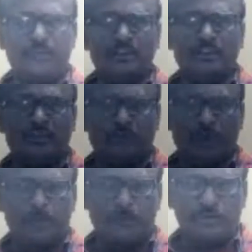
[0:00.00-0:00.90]
Criminal
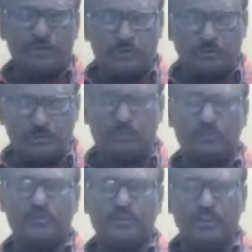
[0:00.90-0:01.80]
Procedure Code,
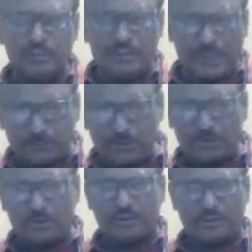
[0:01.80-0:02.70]
herein after contained.